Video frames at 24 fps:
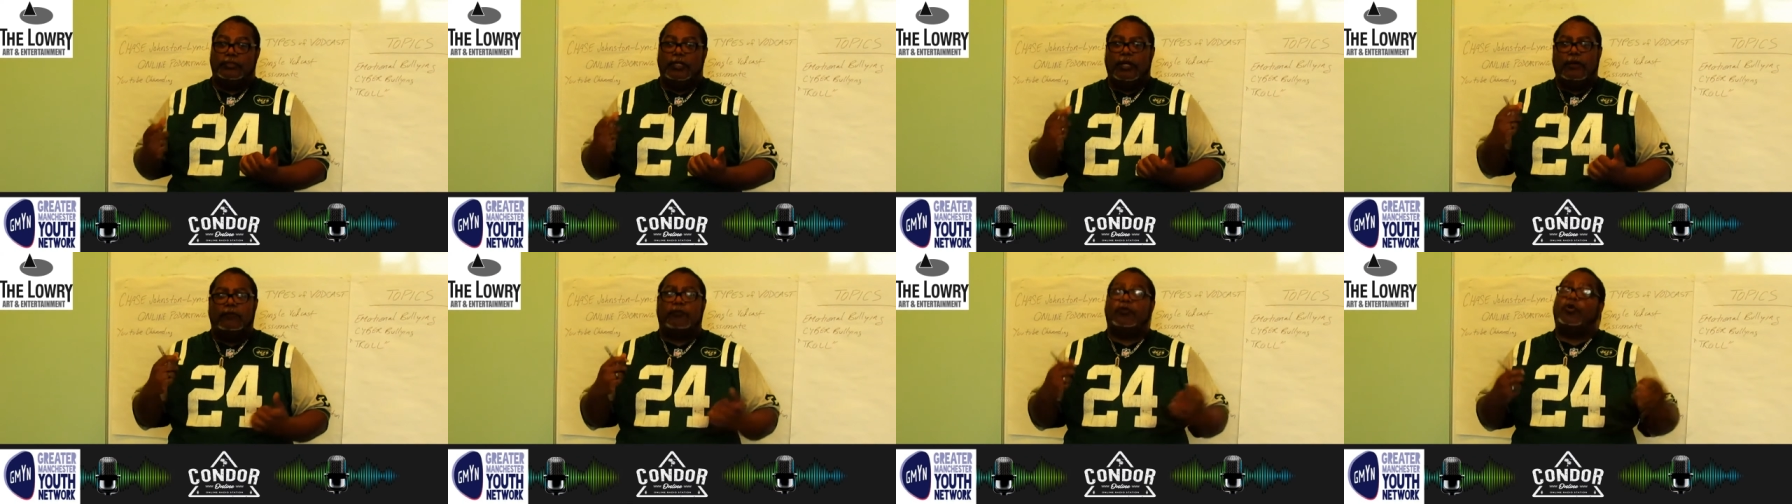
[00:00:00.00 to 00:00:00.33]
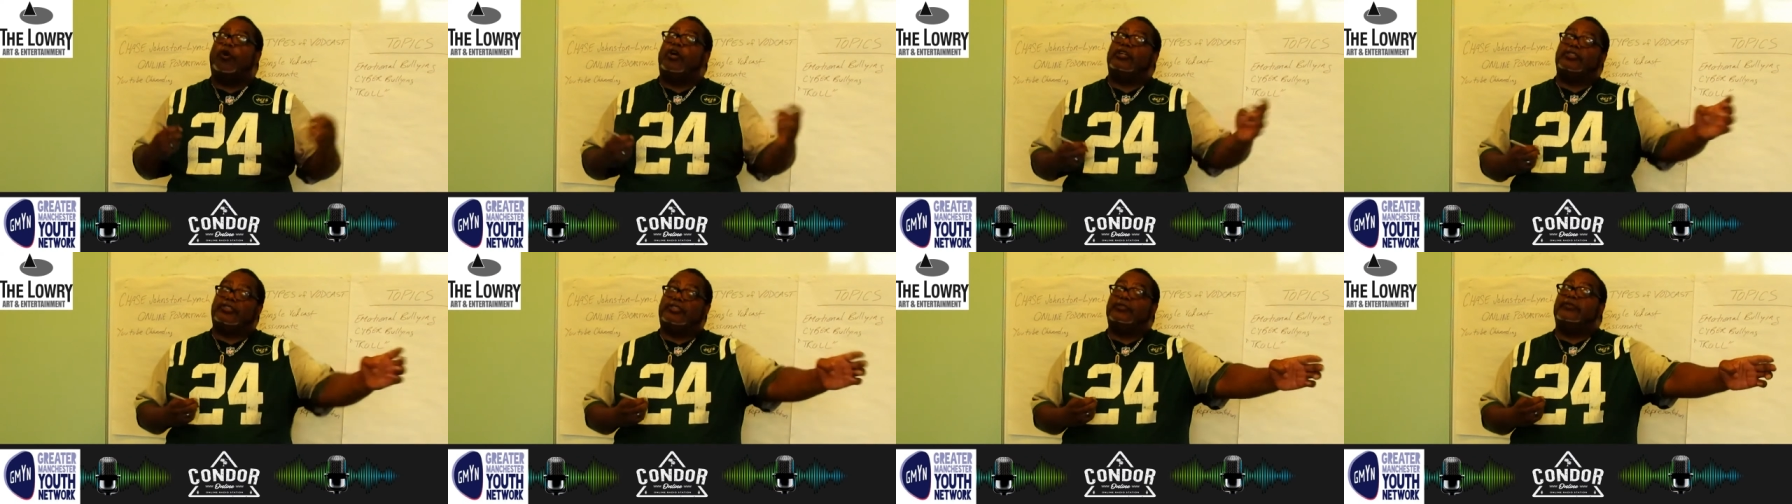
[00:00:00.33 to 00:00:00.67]
I of
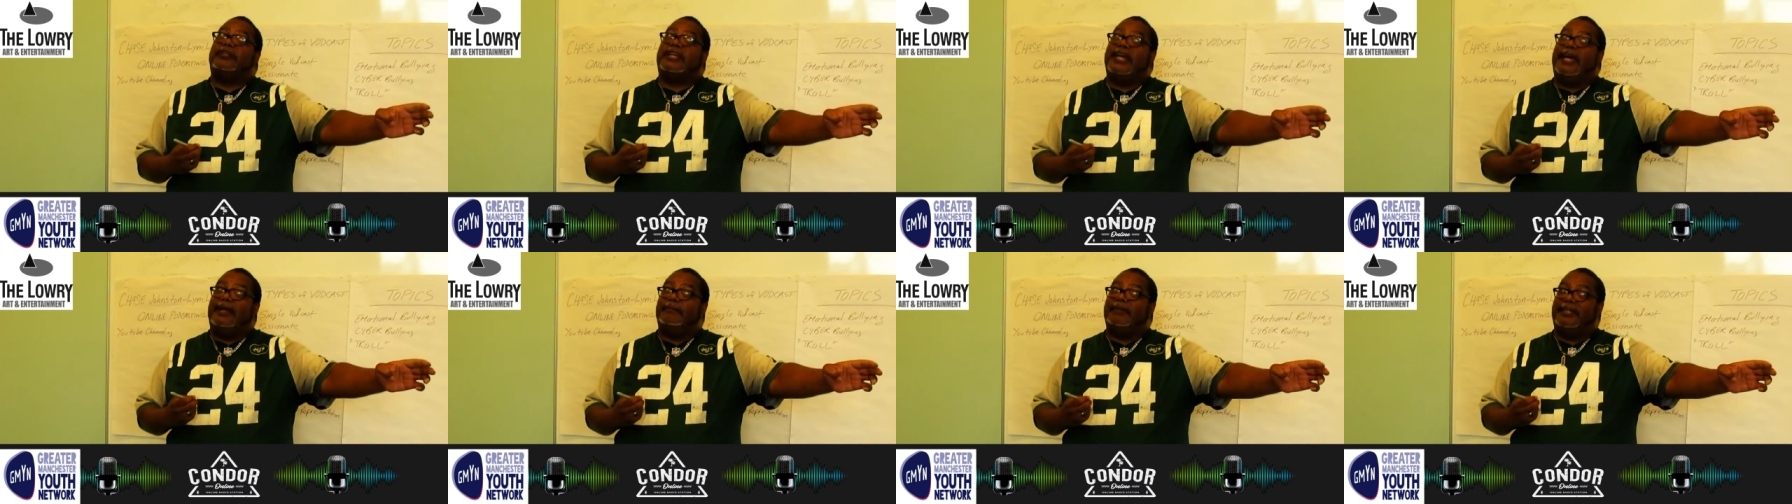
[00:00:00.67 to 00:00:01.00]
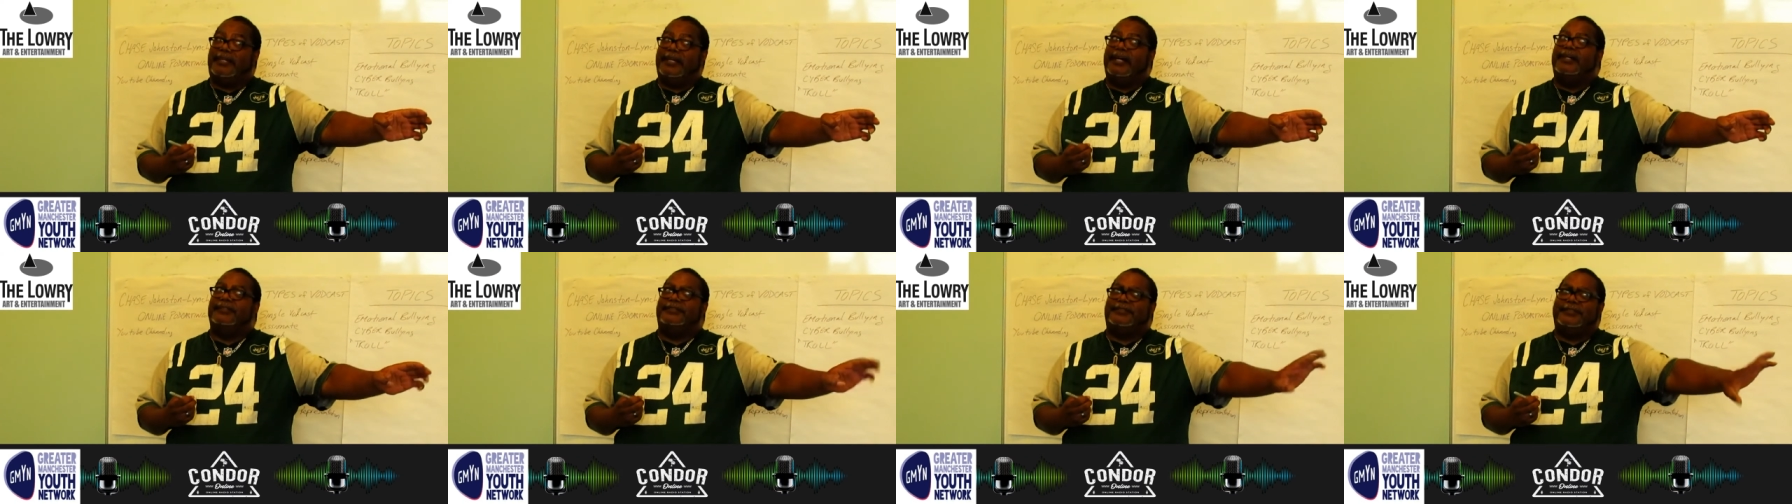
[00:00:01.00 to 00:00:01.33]
course you can.
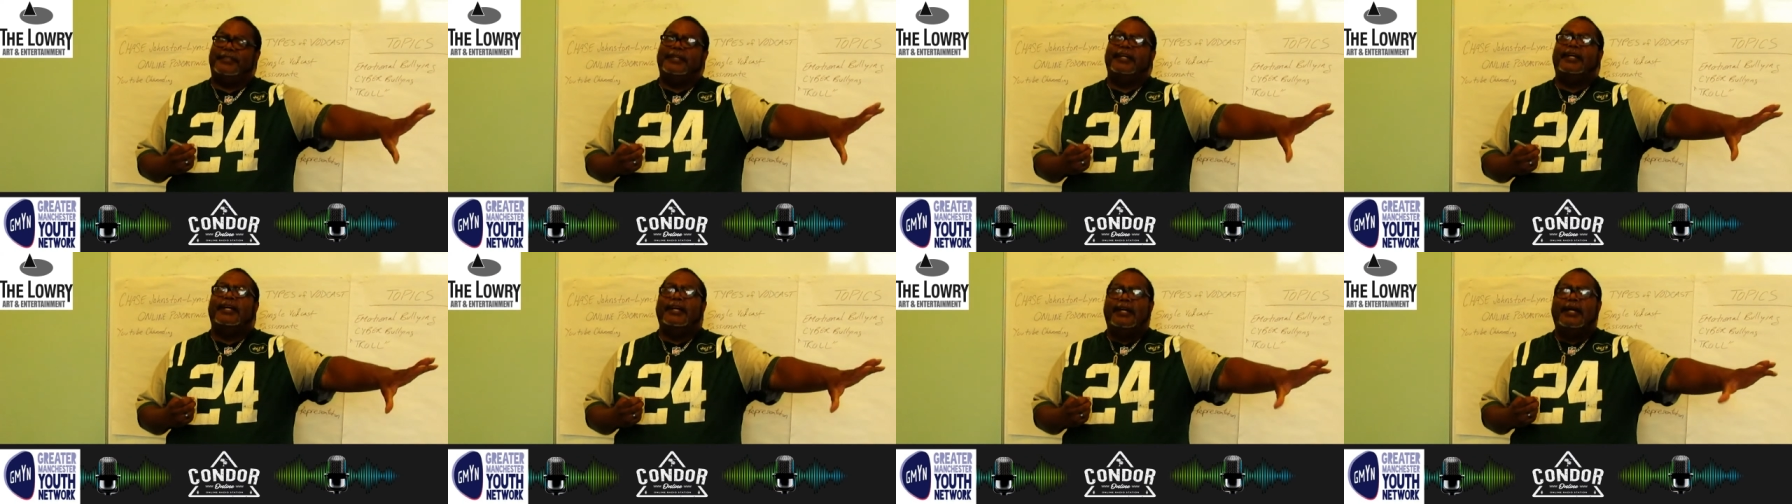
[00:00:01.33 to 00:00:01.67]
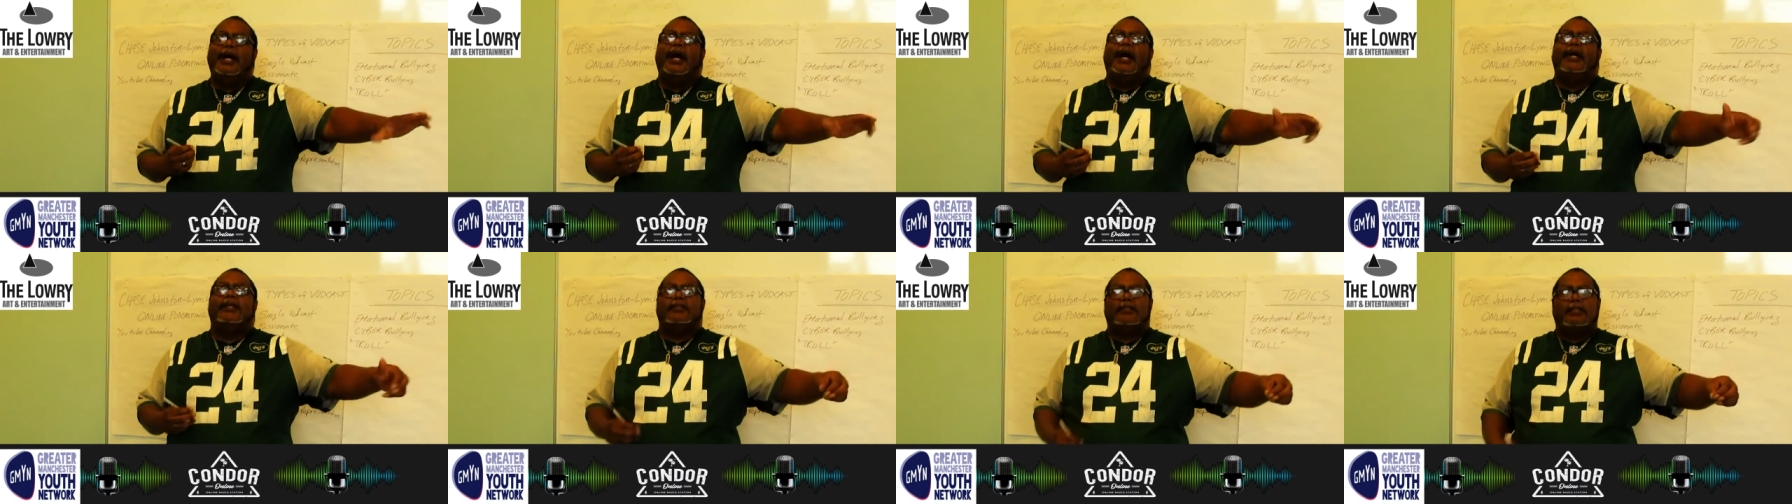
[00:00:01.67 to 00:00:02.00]
I have a
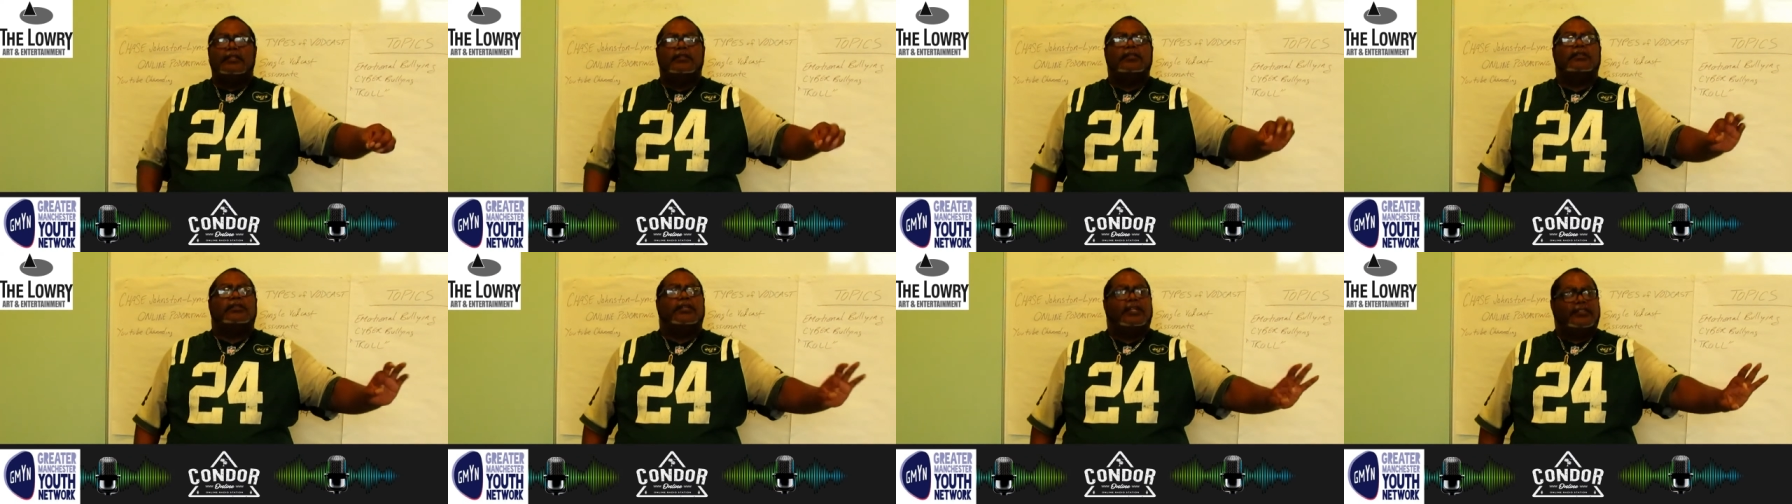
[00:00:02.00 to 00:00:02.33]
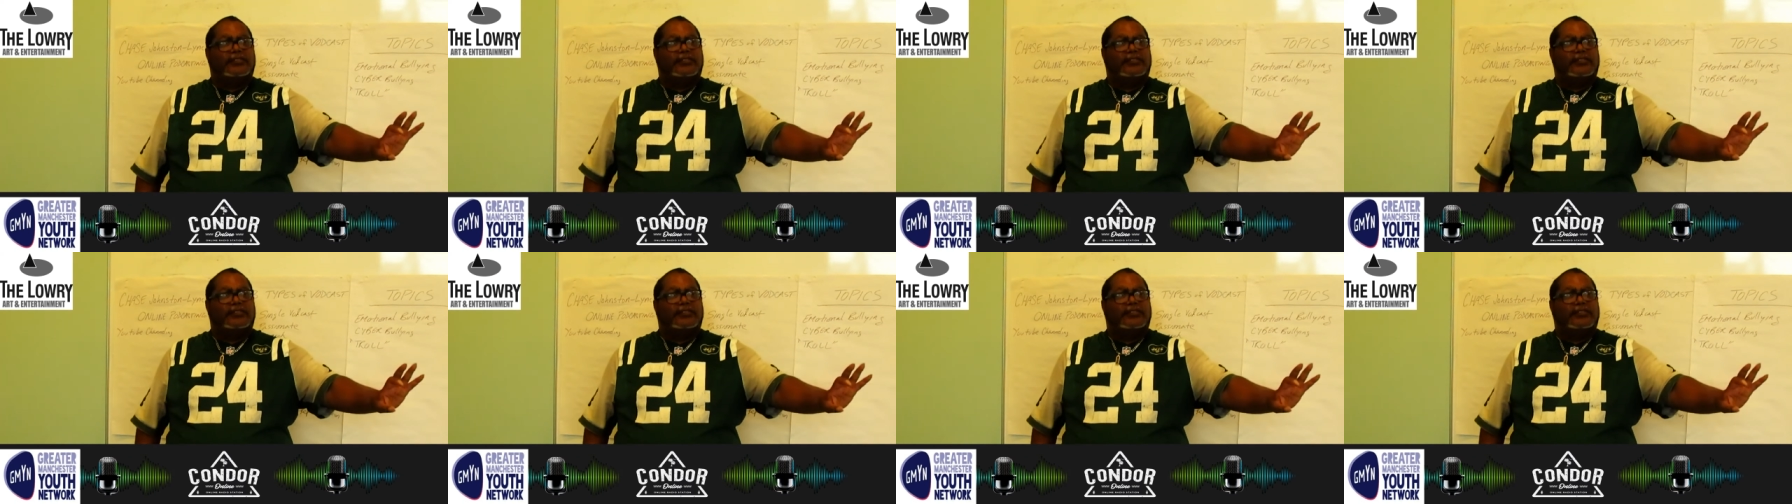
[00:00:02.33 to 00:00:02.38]
mask, by the way.